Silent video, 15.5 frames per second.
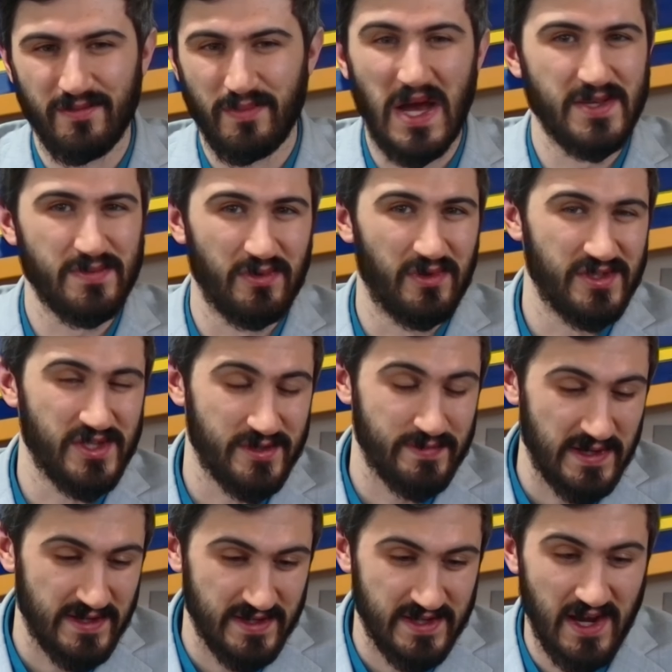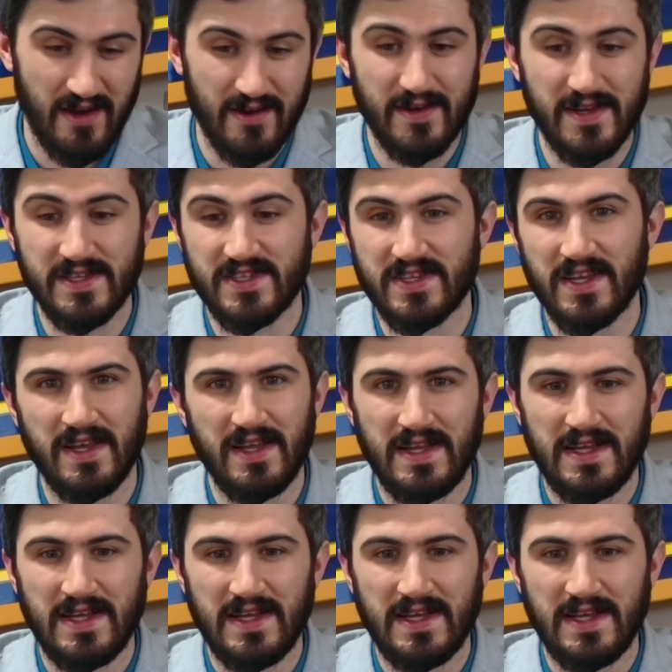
possible suspected terrorist.